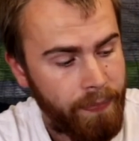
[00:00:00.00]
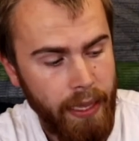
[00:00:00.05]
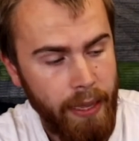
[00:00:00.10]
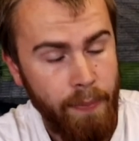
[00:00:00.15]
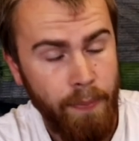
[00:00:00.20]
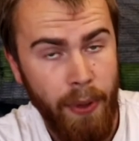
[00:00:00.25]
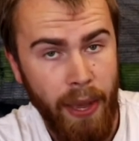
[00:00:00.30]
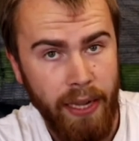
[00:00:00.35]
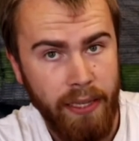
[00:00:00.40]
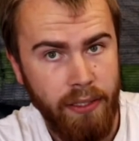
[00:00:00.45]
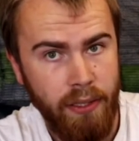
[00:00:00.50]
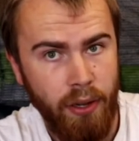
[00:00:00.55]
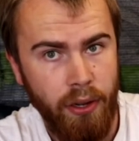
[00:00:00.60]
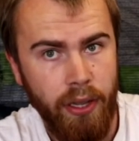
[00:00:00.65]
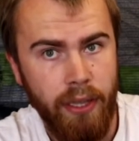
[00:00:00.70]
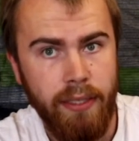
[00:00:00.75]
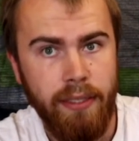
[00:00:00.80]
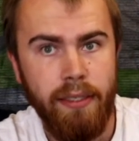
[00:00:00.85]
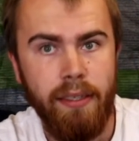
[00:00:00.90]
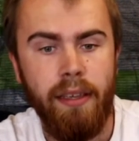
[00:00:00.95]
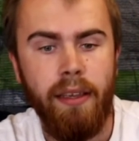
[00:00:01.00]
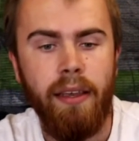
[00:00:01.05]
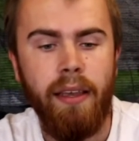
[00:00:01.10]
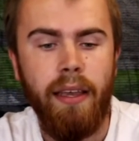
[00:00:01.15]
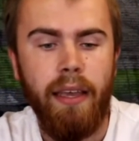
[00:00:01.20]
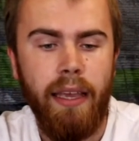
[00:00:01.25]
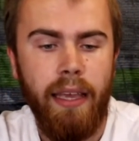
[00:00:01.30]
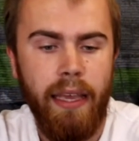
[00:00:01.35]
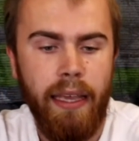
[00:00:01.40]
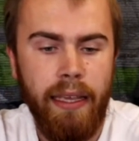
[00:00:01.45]
impact sockets,
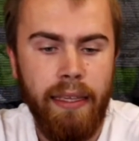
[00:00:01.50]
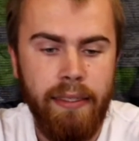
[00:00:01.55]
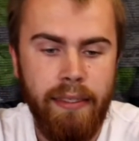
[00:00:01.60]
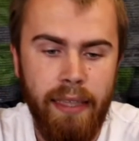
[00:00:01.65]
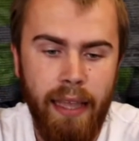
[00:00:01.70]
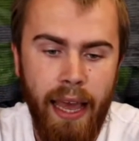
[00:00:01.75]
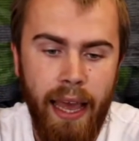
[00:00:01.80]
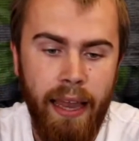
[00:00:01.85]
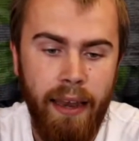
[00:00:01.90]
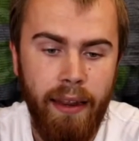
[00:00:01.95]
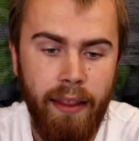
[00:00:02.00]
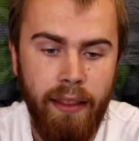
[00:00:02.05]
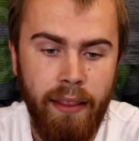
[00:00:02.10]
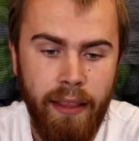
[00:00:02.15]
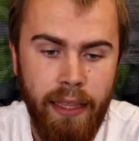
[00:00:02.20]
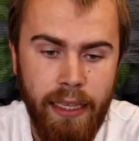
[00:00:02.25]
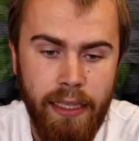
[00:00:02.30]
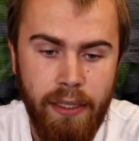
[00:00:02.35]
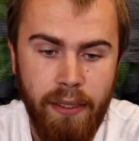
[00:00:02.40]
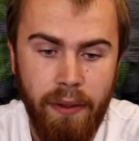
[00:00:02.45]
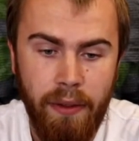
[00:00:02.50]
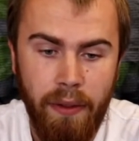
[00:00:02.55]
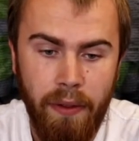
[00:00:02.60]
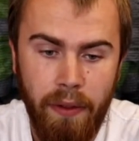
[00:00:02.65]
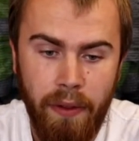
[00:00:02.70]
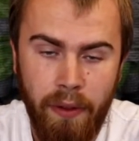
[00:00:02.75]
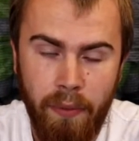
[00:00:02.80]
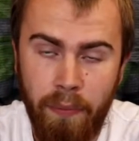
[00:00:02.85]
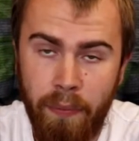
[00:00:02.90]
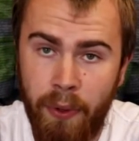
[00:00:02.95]
is that this
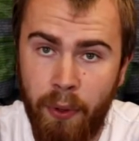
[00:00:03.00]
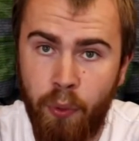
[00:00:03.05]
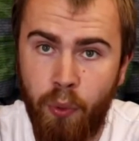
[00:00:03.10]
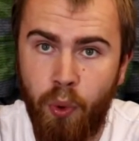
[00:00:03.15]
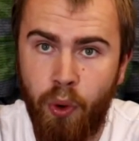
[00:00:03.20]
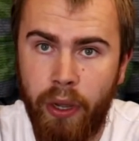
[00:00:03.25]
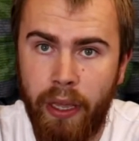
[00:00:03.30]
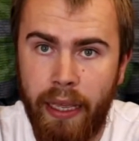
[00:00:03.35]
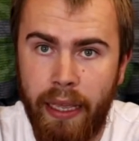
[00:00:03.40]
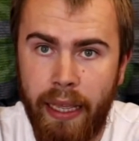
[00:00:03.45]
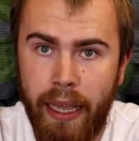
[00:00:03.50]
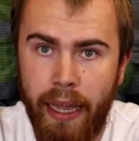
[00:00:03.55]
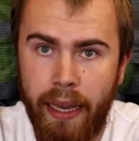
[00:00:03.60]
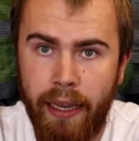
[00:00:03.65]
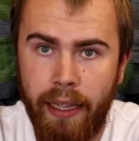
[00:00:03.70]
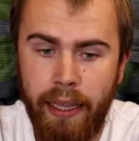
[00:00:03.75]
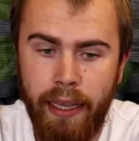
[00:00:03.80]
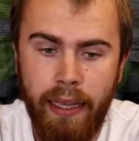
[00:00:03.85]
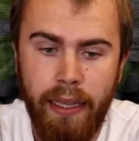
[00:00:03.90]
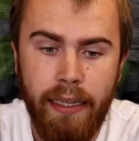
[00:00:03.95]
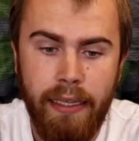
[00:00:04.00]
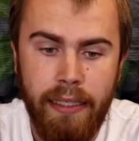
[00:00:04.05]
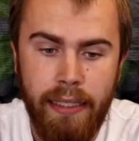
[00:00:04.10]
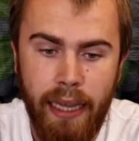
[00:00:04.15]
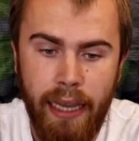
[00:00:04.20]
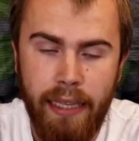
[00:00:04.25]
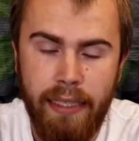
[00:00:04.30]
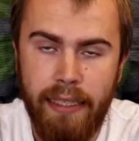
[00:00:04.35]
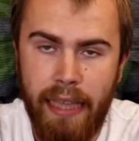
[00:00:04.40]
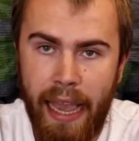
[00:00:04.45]
Milwaukee gun here
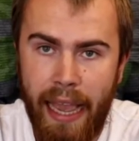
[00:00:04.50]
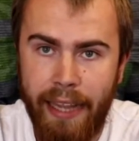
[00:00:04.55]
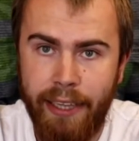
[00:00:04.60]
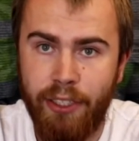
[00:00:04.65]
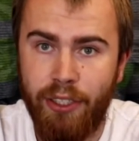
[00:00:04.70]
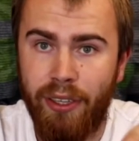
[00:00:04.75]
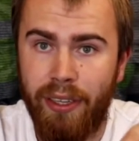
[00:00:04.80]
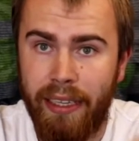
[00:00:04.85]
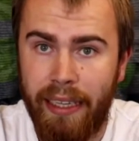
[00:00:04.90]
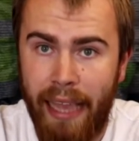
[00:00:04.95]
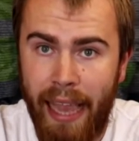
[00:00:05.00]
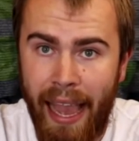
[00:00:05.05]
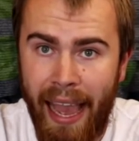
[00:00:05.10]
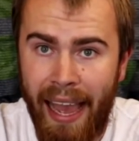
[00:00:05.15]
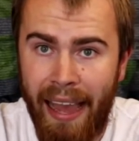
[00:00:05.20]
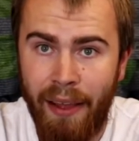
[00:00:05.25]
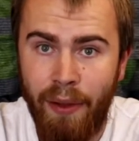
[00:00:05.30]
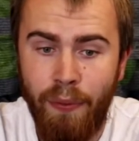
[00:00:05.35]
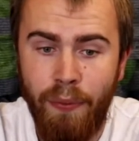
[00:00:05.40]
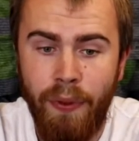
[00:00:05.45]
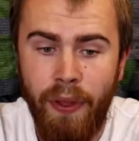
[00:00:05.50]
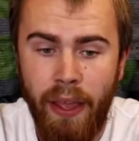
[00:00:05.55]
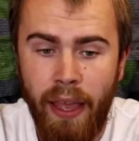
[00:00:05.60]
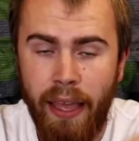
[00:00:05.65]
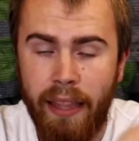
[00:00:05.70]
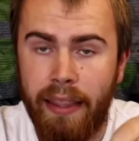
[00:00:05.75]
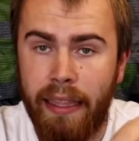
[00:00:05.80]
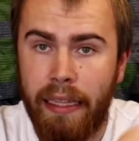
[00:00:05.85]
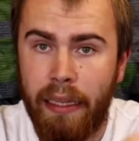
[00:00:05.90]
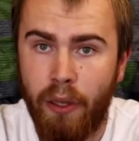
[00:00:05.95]
does actually have
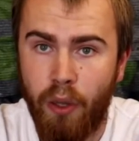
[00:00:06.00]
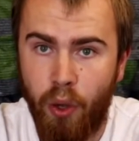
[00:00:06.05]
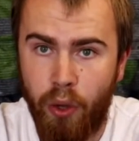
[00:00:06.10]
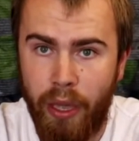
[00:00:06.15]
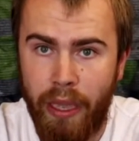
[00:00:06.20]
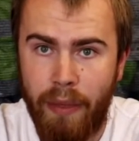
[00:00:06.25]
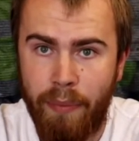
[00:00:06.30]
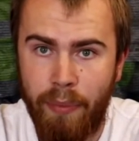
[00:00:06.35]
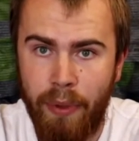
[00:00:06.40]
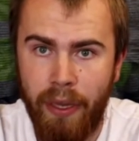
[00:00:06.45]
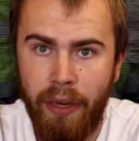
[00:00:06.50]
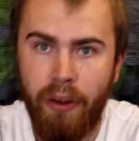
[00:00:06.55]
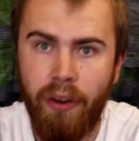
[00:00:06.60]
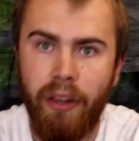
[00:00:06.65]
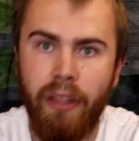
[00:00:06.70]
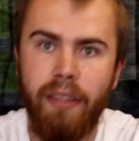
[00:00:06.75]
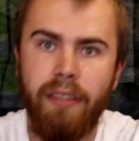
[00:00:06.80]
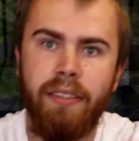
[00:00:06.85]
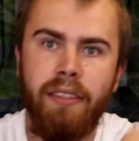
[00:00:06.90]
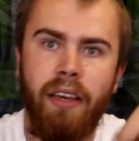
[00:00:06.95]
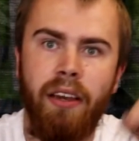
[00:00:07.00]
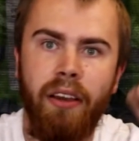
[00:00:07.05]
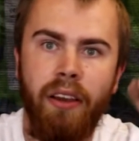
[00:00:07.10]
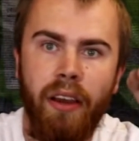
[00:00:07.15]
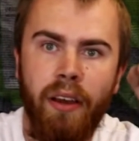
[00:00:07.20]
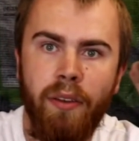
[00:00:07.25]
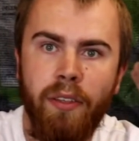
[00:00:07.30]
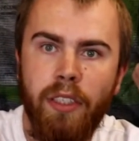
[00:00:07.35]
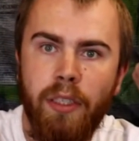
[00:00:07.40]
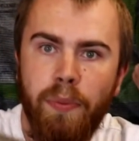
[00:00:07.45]
the locking pin on it. So
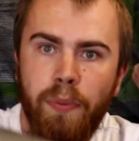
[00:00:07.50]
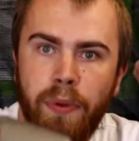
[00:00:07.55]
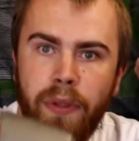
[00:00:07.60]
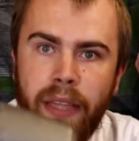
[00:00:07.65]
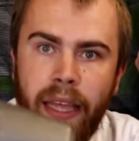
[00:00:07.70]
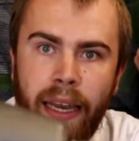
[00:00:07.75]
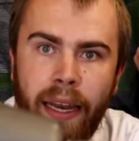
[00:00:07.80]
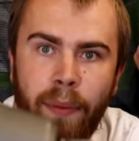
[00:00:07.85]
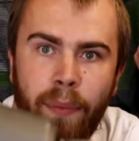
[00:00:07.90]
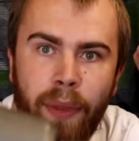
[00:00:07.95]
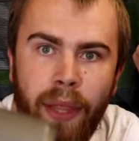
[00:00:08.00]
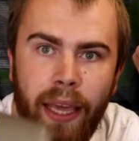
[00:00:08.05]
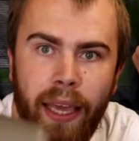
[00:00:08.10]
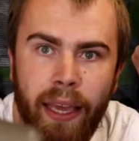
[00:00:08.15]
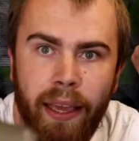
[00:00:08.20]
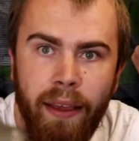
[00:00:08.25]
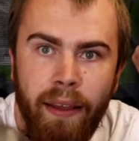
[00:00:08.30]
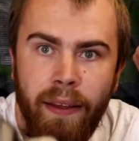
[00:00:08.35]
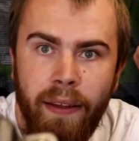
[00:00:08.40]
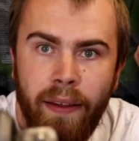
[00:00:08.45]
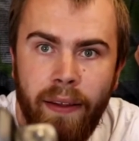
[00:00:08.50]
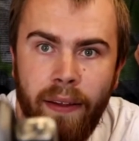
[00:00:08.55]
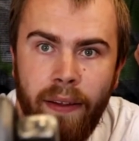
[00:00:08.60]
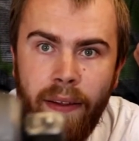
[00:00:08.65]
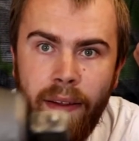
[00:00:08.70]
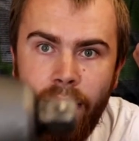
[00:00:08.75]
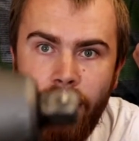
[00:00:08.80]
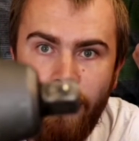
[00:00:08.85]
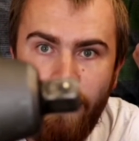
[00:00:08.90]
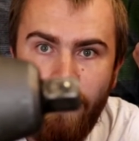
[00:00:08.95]
I'll just put that up there,
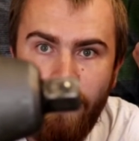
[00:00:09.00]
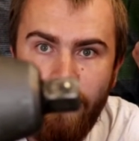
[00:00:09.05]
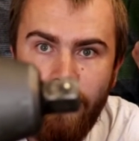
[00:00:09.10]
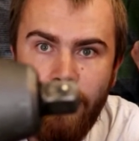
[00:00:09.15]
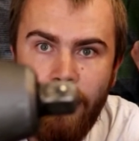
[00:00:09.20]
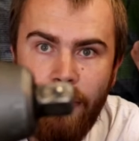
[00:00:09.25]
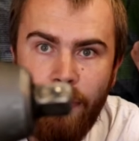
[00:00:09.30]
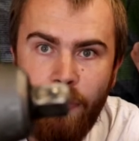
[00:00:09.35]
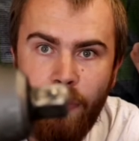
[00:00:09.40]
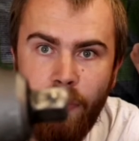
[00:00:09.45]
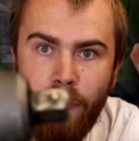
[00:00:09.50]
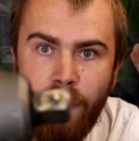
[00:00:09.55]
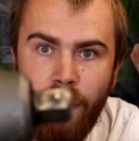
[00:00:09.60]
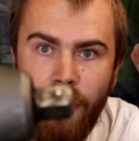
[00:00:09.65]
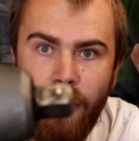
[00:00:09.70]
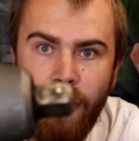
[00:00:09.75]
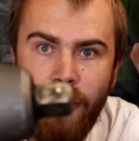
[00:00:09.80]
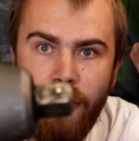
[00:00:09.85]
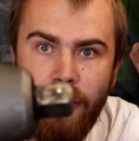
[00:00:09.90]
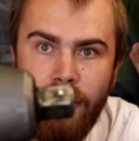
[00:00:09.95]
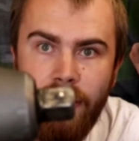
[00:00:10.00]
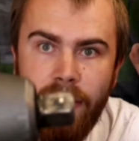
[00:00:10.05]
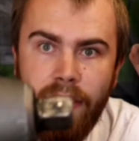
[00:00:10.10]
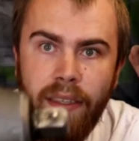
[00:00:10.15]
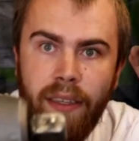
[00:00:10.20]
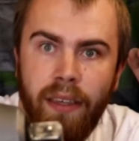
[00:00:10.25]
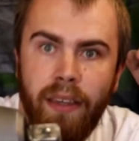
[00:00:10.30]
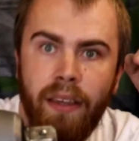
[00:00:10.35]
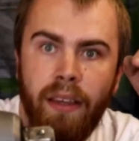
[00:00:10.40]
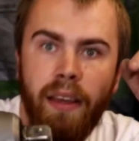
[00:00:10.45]
see if it'll focus.
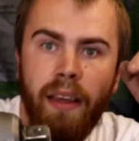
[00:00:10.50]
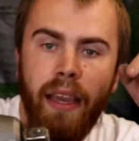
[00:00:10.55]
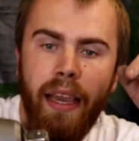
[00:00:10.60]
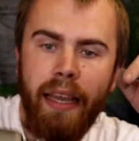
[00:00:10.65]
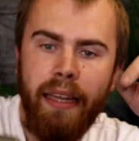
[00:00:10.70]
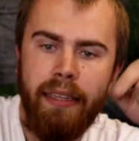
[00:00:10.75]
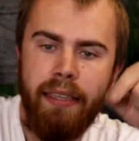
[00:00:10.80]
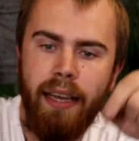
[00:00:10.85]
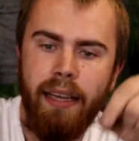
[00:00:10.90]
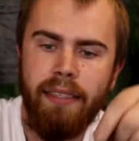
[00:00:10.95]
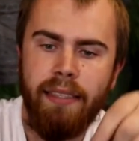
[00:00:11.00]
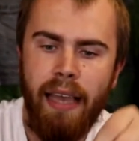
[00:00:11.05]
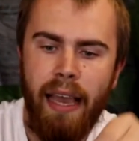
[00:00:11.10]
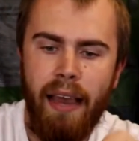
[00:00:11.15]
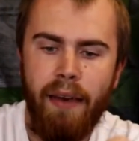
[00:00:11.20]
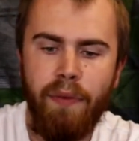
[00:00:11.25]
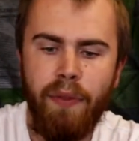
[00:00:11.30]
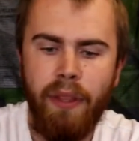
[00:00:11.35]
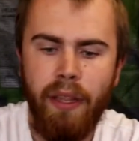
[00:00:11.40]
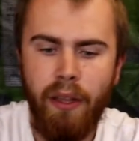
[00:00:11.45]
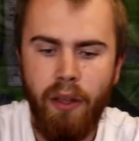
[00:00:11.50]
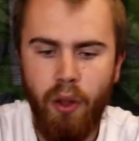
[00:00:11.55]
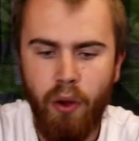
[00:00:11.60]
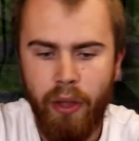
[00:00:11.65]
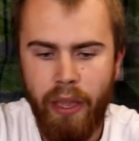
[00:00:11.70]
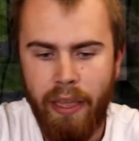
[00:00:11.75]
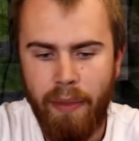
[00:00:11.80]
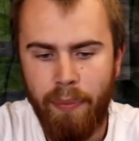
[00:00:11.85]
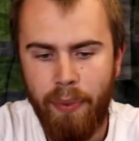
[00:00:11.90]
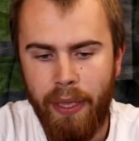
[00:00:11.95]
It does have the
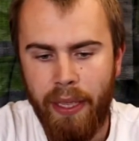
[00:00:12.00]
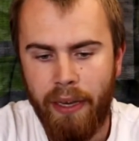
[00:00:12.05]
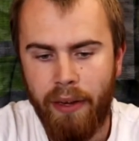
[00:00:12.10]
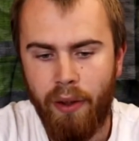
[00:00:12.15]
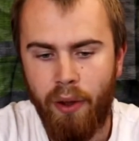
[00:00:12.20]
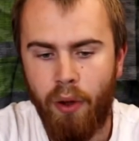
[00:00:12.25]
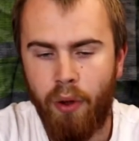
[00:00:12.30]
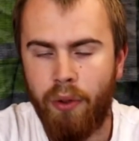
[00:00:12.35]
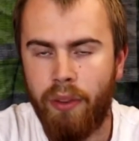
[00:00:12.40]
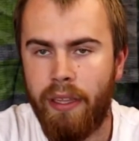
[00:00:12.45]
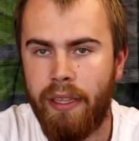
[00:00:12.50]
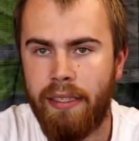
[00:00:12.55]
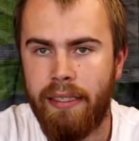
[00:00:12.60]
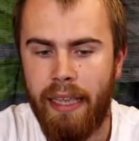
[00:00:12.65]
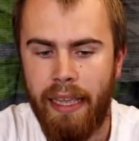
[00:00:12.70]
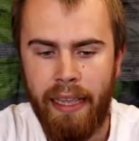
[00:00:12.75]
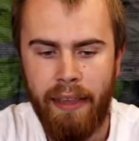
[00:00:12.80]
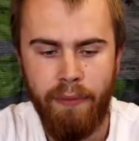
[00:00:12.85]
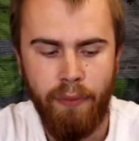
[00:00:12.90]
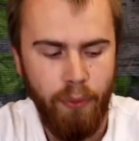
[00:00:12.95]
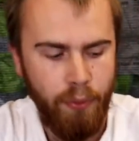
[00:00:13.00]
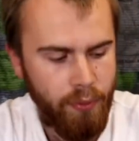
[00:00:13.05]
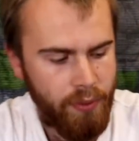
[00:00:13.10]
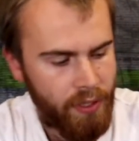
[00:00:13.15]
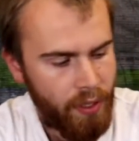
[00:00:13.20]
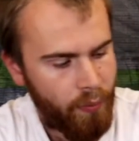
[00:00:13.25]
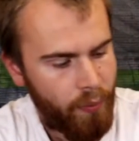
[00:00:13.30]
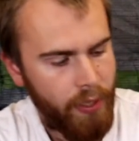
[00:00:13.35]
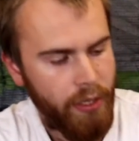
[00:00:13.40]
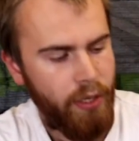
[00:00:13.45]
locking pin on this anvil.
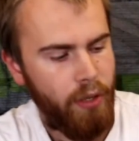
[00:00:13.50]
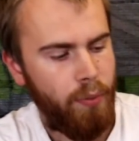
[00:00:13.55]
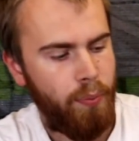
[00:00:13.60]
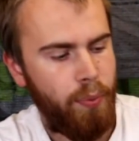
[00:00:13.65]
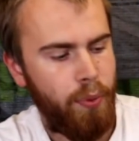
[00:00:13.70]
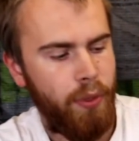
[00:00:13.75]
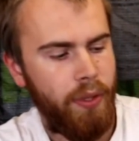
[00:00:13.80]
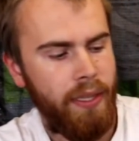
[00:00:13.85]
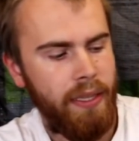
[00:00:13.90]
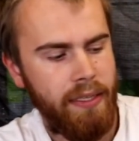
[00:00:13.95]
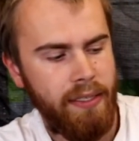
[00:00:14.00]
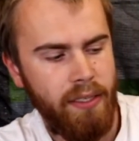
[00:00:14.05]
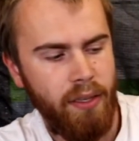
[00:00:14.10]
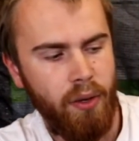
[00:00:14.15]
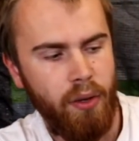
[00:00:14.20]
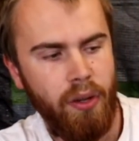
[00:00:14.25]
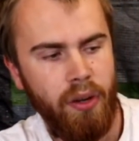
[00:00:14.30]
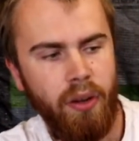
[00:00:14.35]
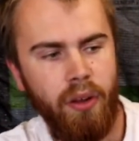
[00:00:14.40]
So when you put this socket